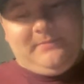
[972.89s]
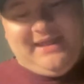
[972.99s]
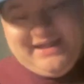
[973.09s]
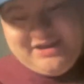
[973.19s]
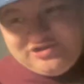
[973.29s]

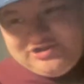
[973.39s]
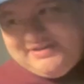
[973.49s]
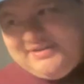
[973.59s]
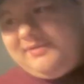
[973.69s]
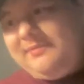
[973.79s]

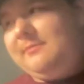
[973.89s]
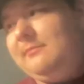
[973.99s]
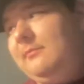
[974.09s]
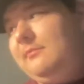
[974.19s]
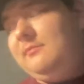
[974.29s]
Angie,
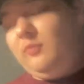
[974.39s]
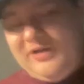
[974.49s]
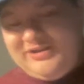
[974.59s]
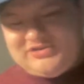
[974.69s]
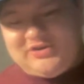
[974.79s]

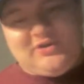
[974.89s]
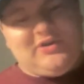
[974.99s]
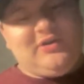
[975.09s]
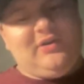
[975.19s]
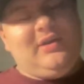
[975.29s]

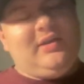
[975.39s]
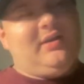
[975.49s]
Winter.